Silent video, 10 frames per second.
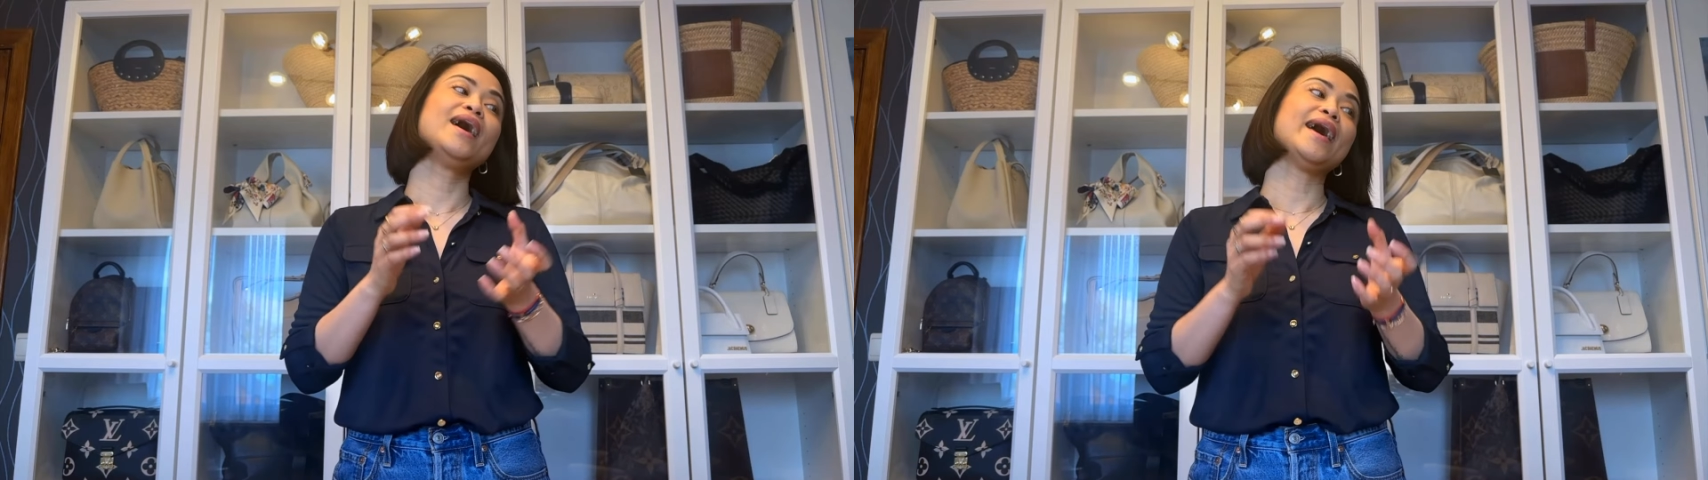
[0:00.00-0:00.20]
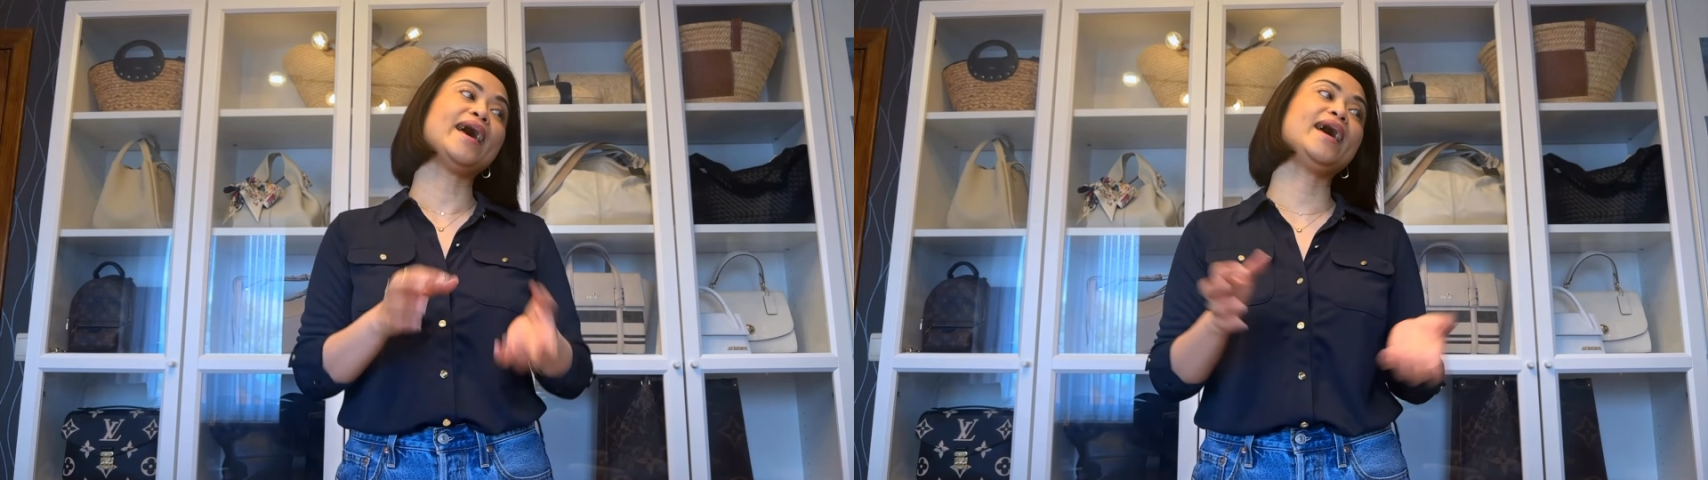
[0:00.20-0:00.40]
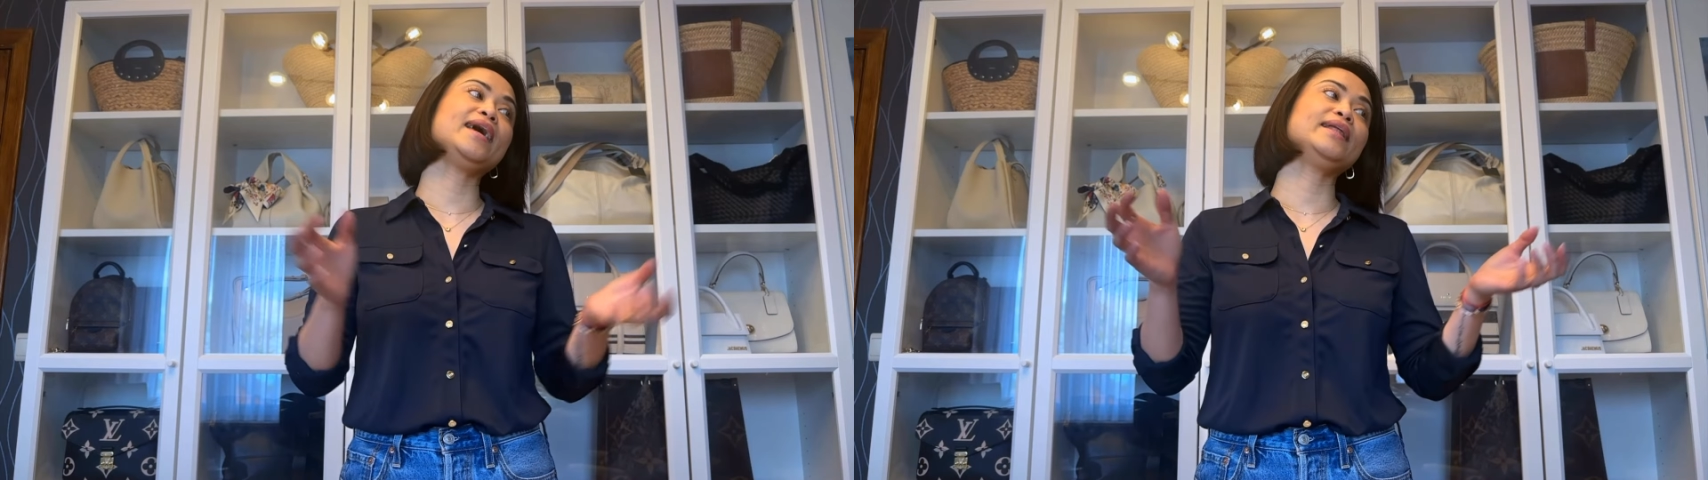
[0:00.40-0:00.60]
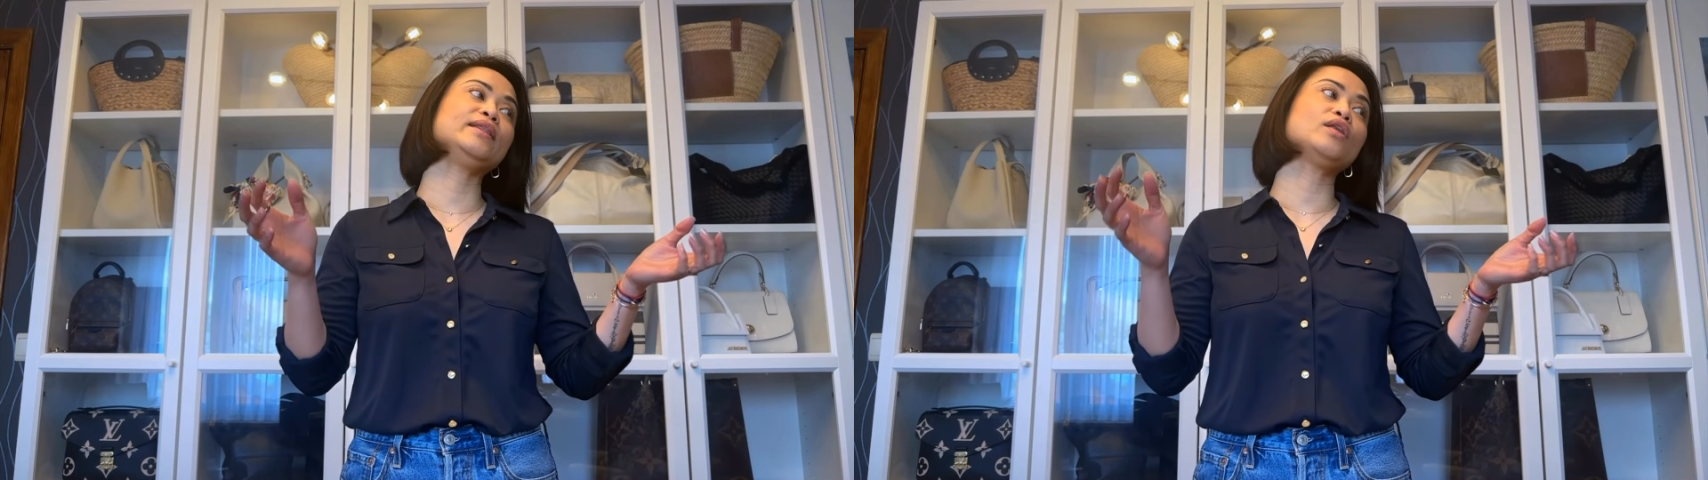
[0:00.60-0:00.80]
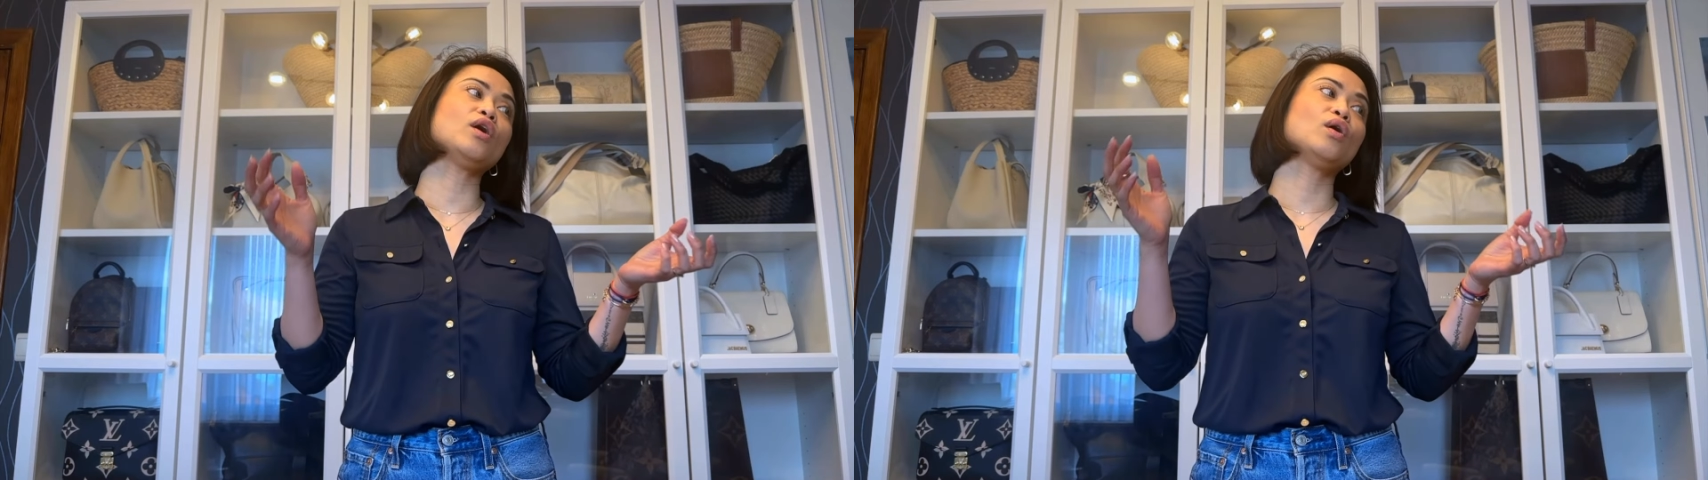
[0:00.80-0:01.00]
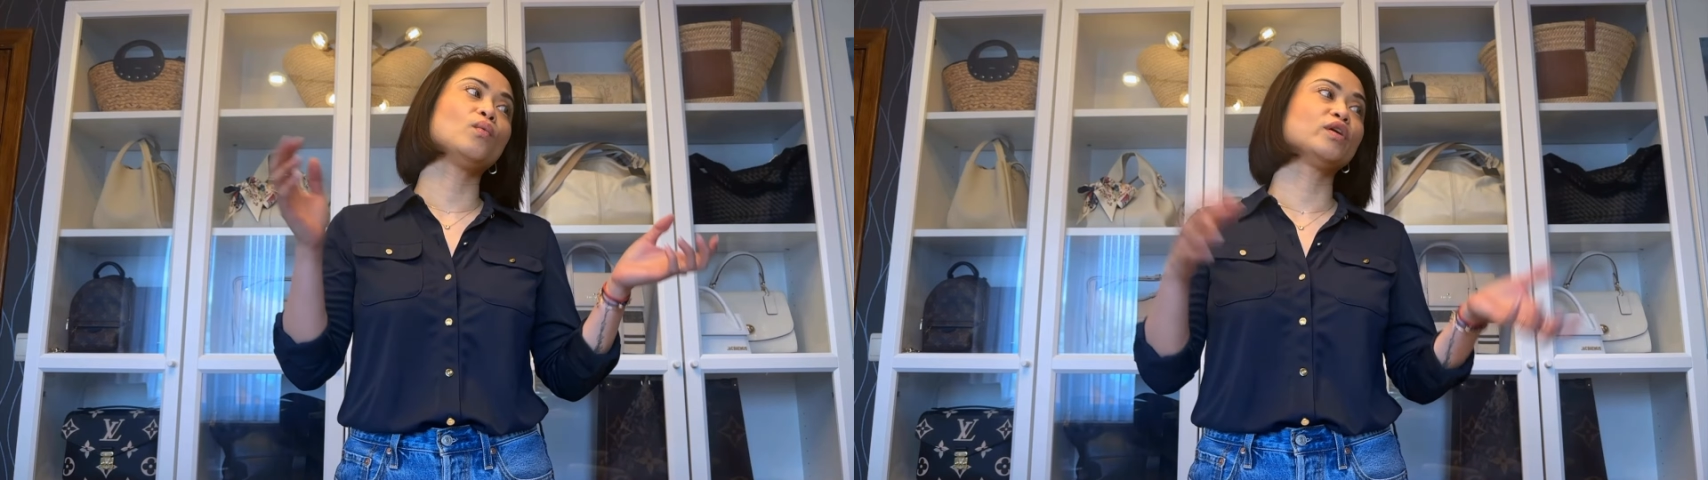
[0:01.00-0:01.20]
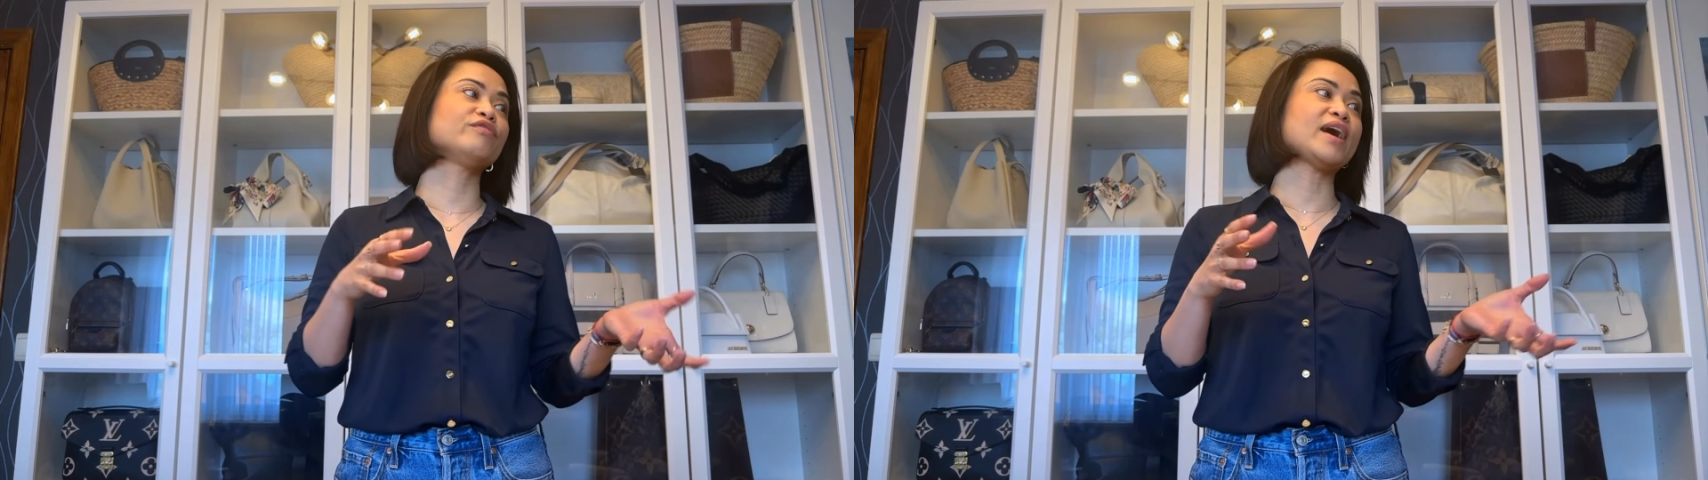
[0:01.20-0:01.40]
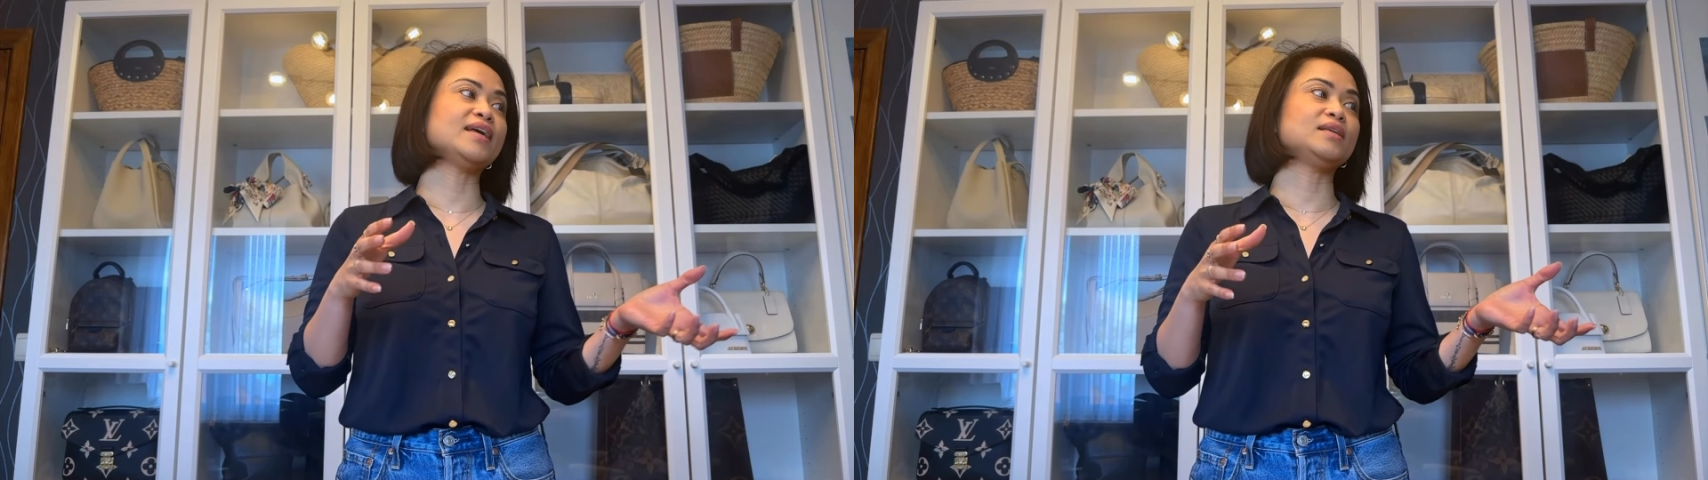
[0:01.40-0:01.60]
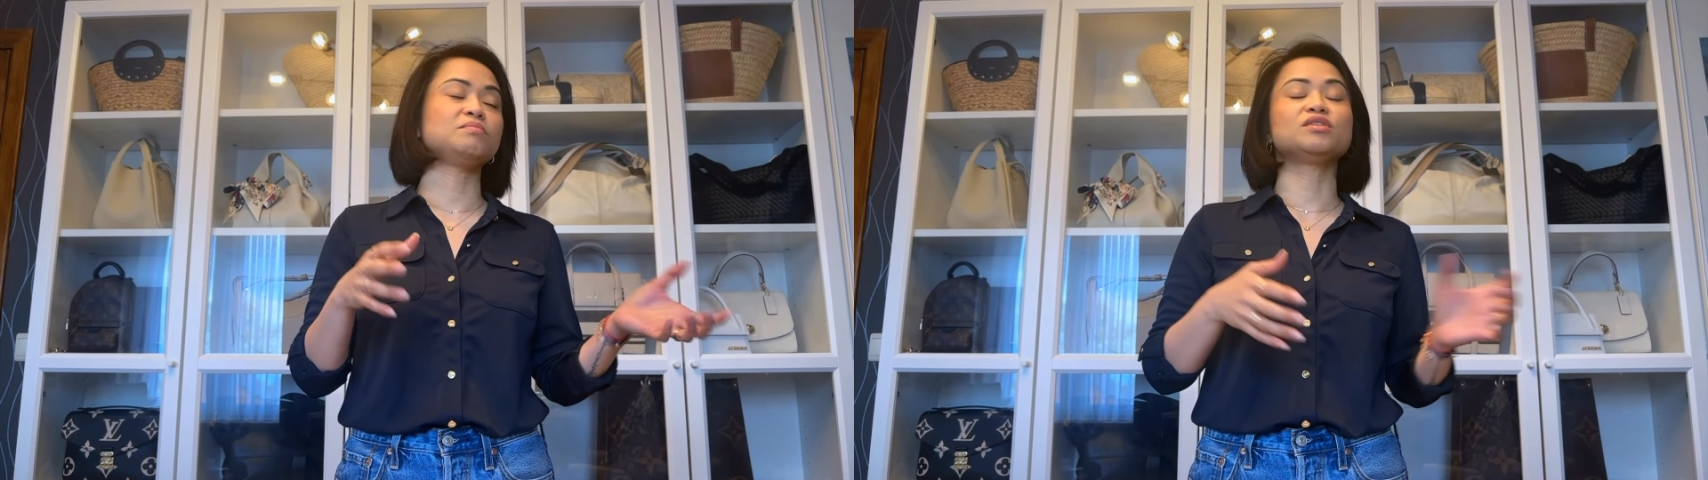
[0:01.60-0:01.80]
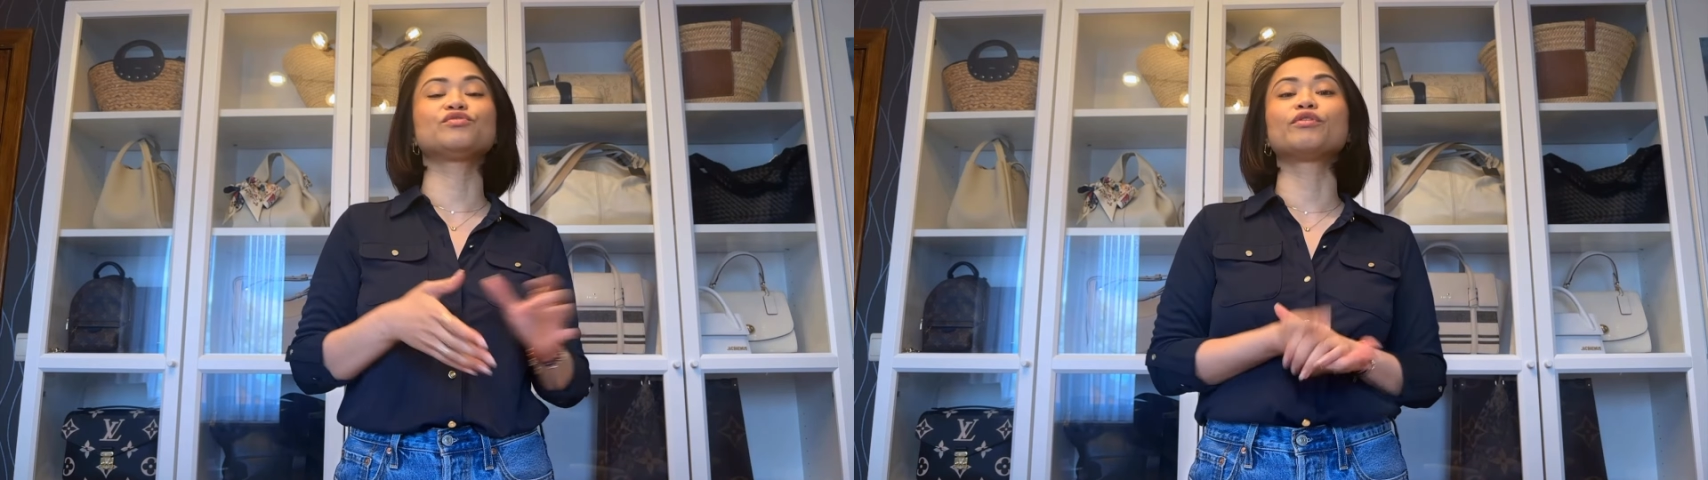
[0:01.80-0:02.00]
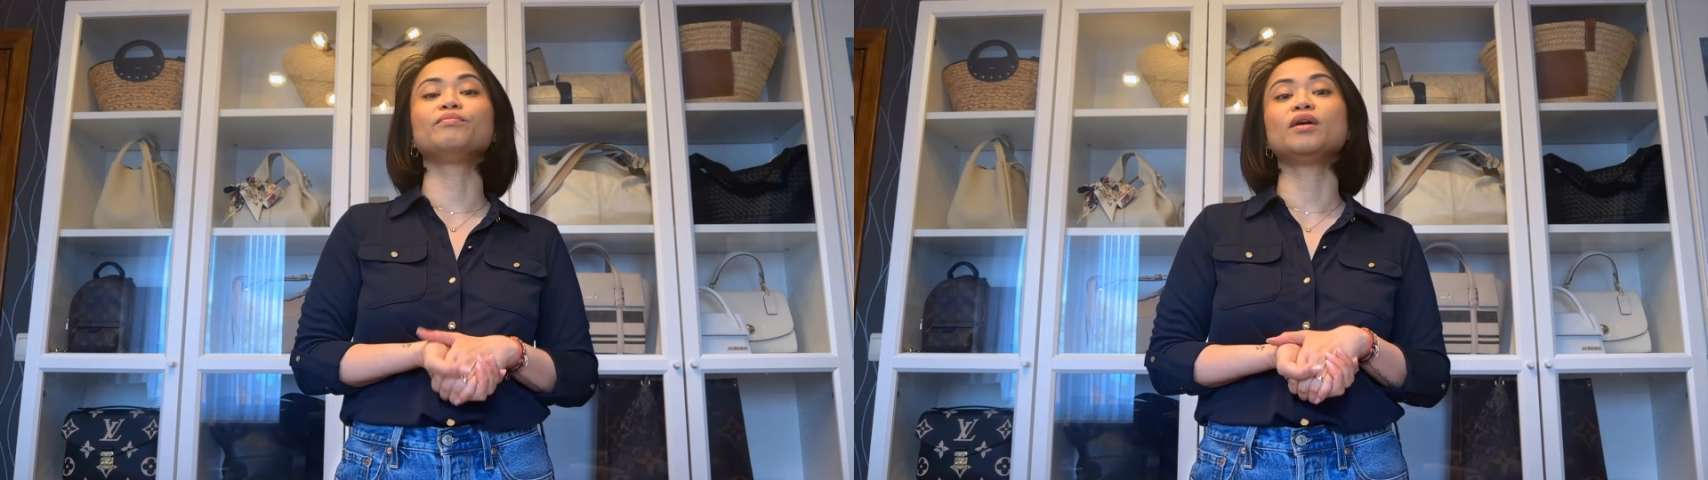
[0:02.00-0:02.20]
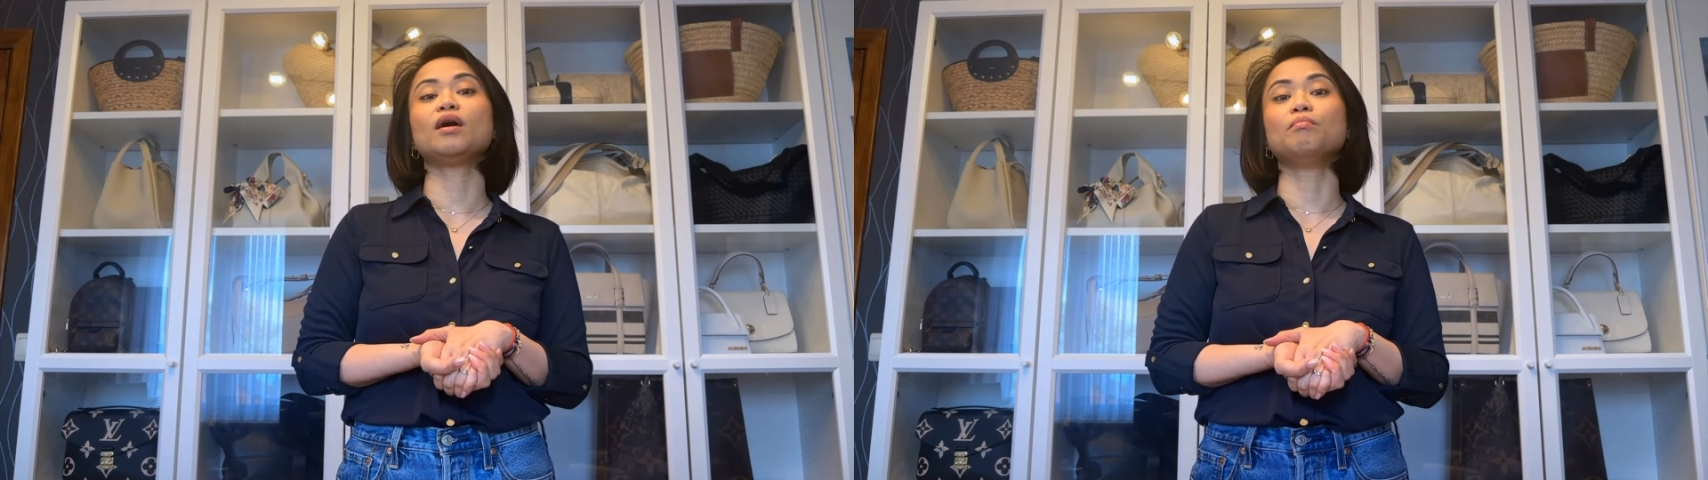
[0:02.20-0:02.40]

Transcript: And one of the items is from the